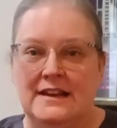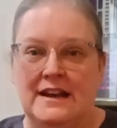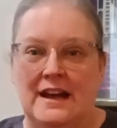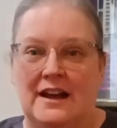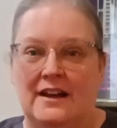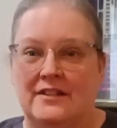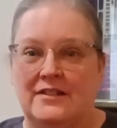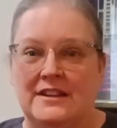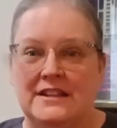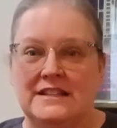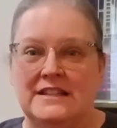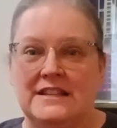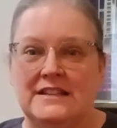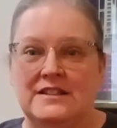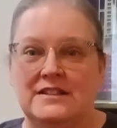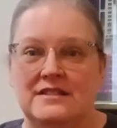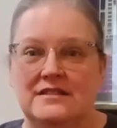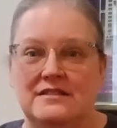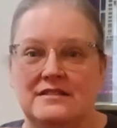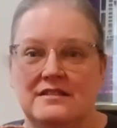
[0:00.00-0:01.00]
Now this
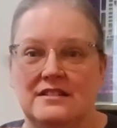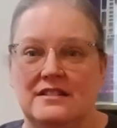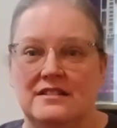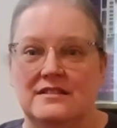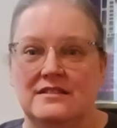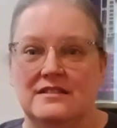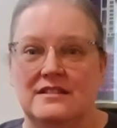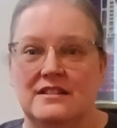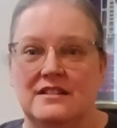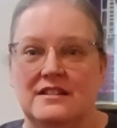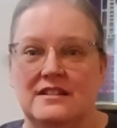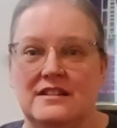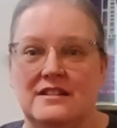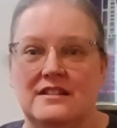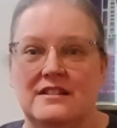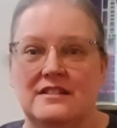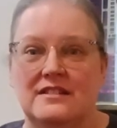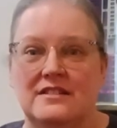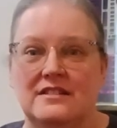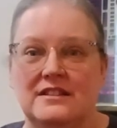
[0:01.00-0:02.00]
is
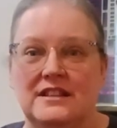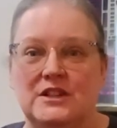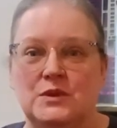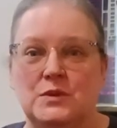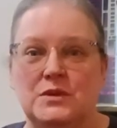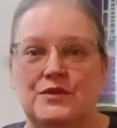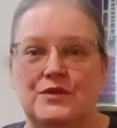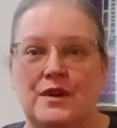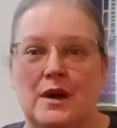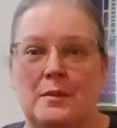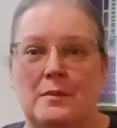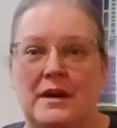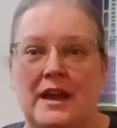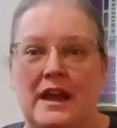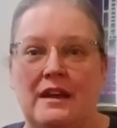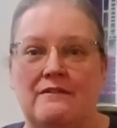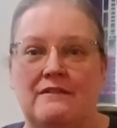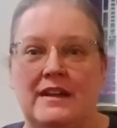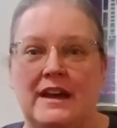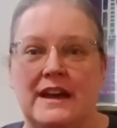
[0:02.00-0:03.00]
this was from
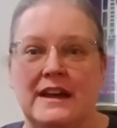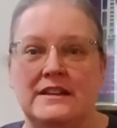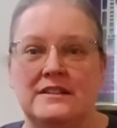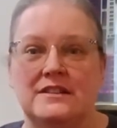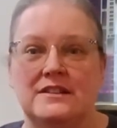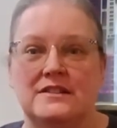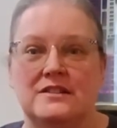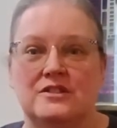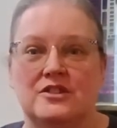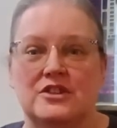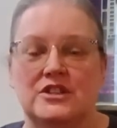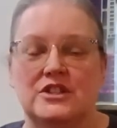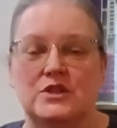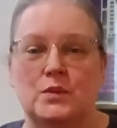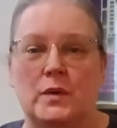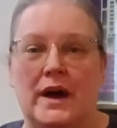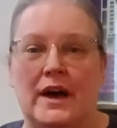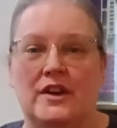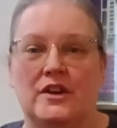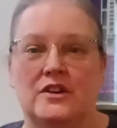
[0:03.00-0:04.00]
a vest or a
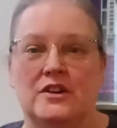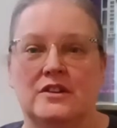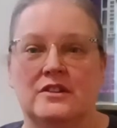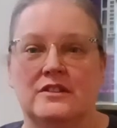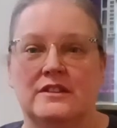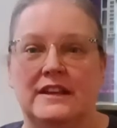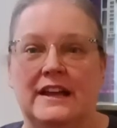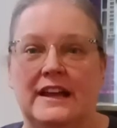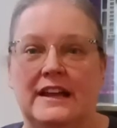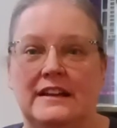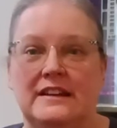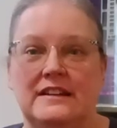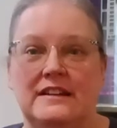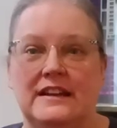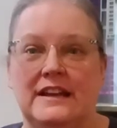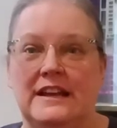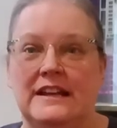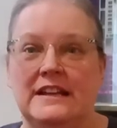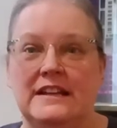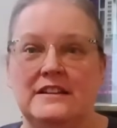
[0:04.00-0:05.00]
sweater that
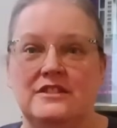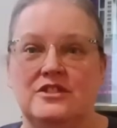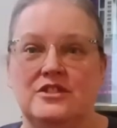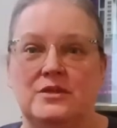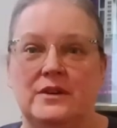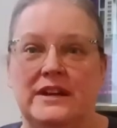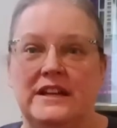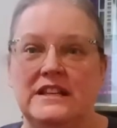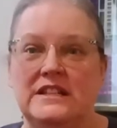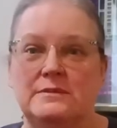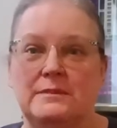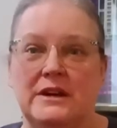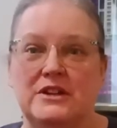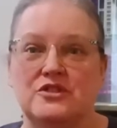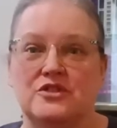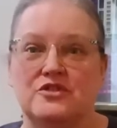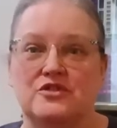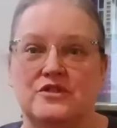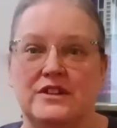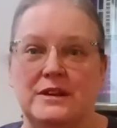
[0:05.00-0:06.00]
he didn't do any
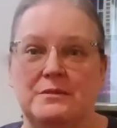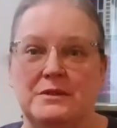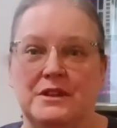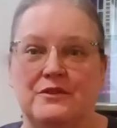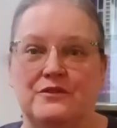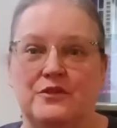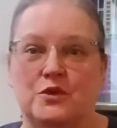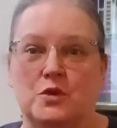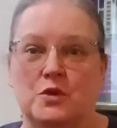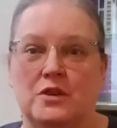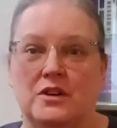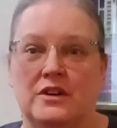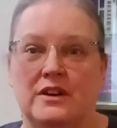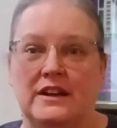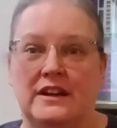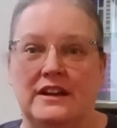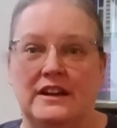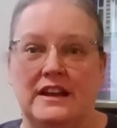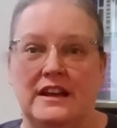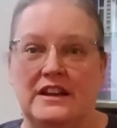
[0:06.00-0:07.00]
special treatment for.